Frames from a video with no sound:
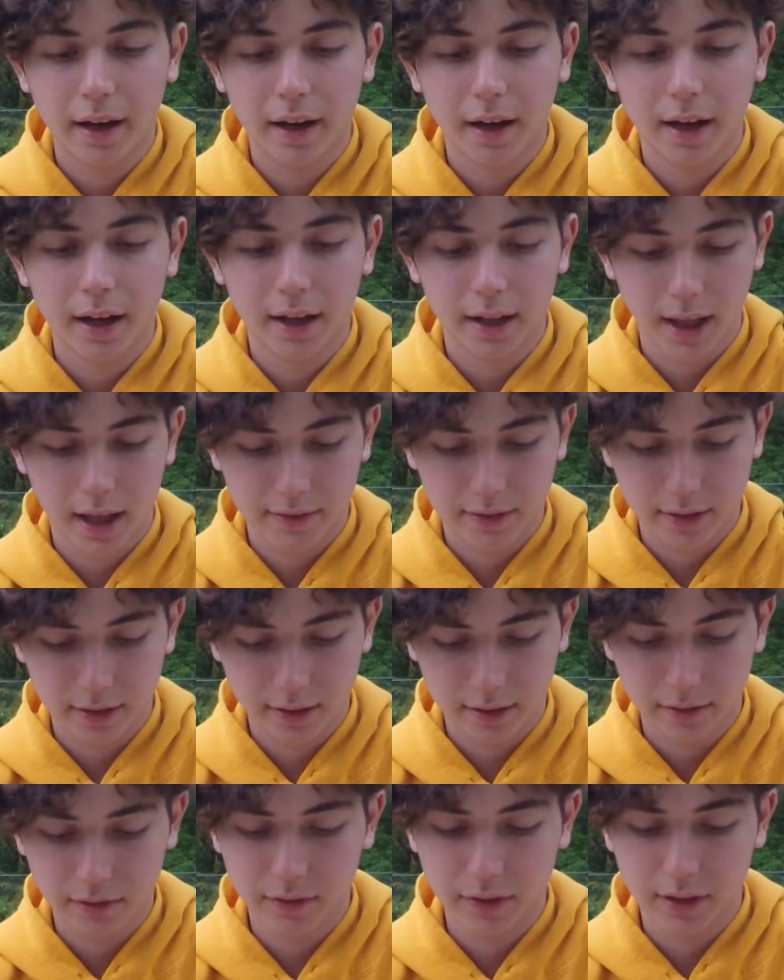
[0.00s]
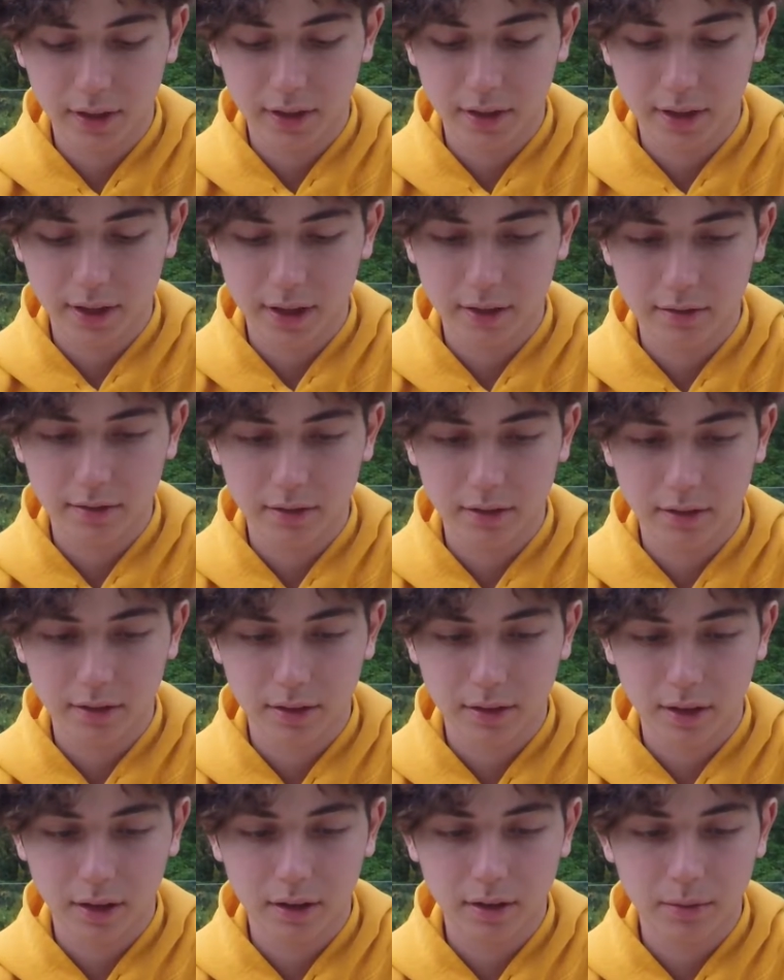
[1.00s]
I'll have to figure out
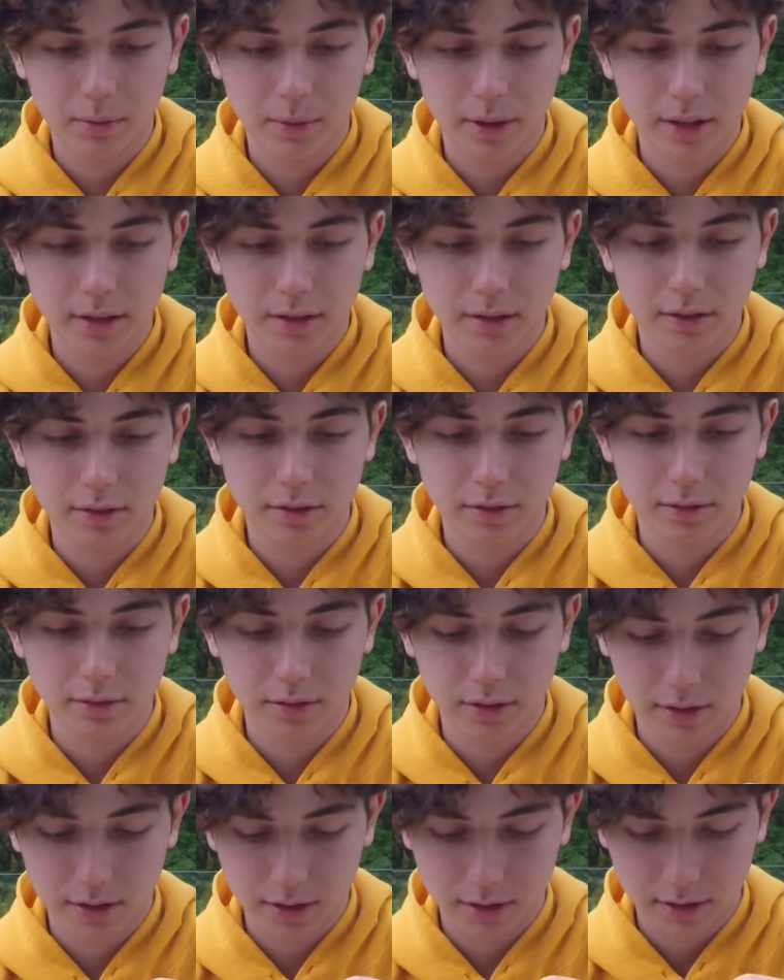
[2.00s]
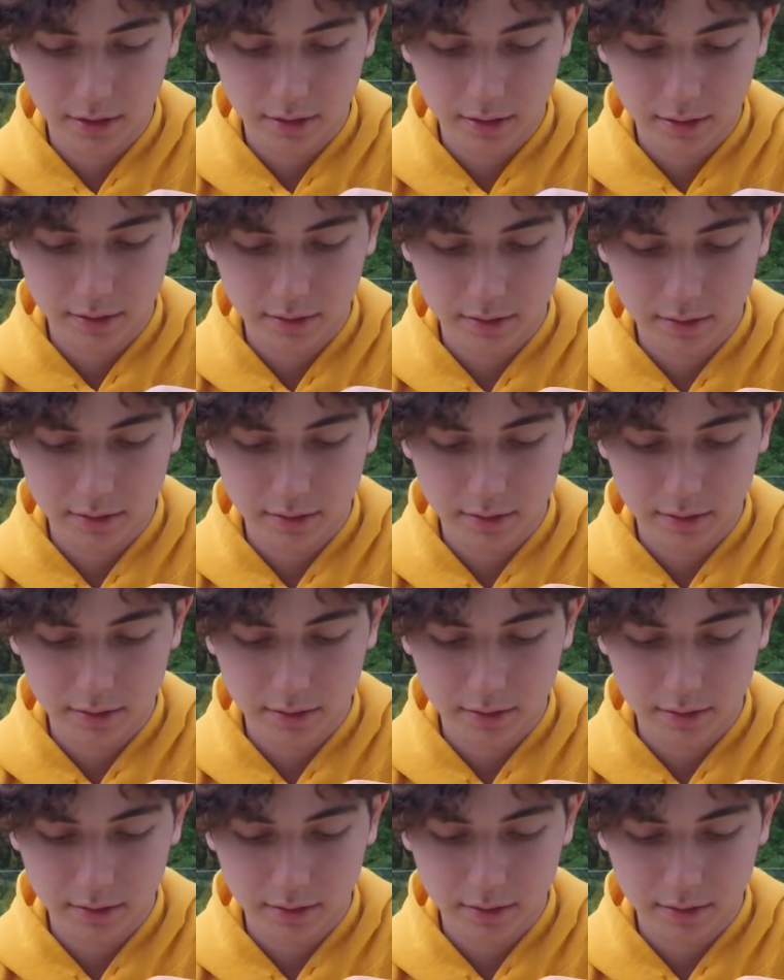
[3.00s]
another way to do this.